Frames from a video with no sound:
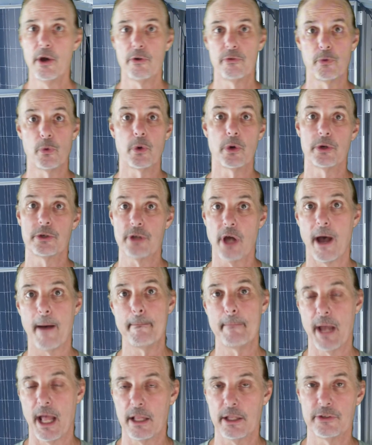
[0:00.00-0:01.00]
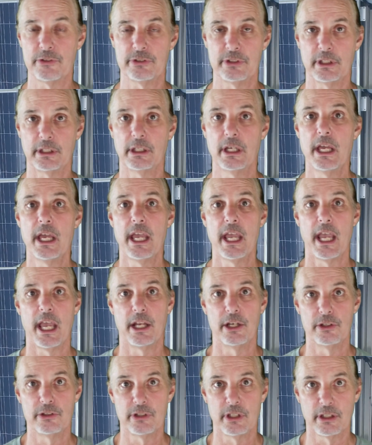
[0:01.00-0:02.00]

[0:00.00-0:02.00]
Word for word: for top balancing and,